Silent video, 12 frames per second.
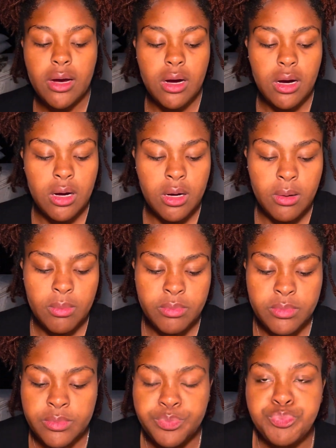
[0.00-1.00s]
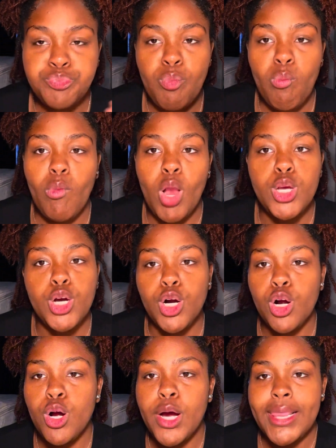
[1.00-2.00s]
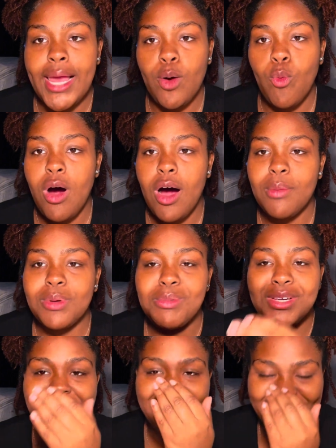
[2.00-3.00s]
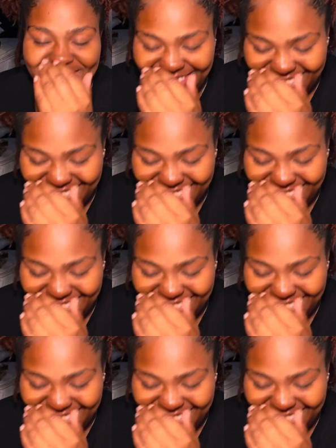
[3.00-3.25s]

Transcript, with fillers: Um, your girl got that wop. Let me see.